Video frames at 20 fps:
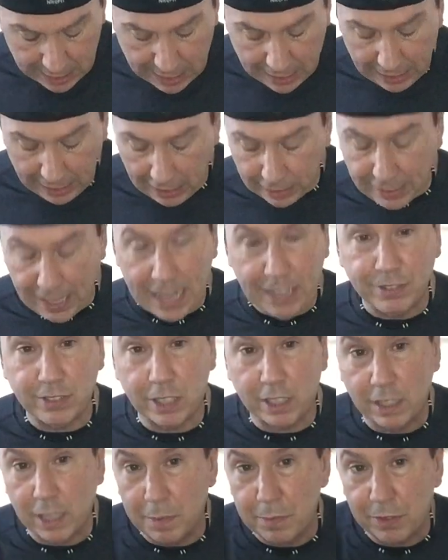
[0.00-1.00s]
And on the Ace
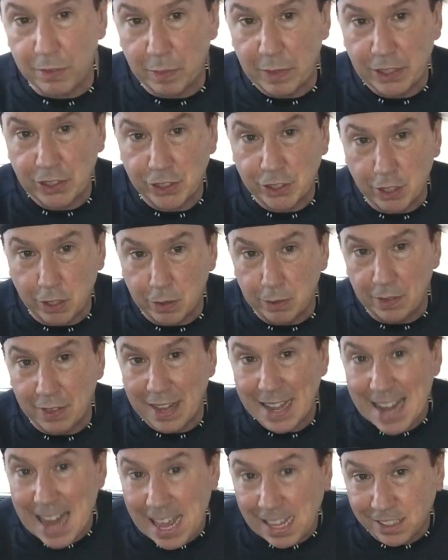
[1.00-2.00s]
of Clubs, we showed the
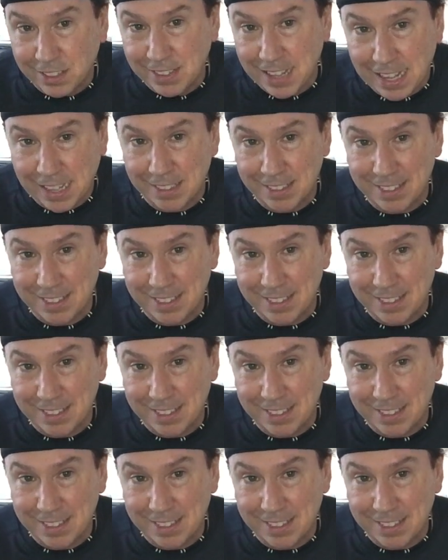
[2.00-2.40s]
nail neck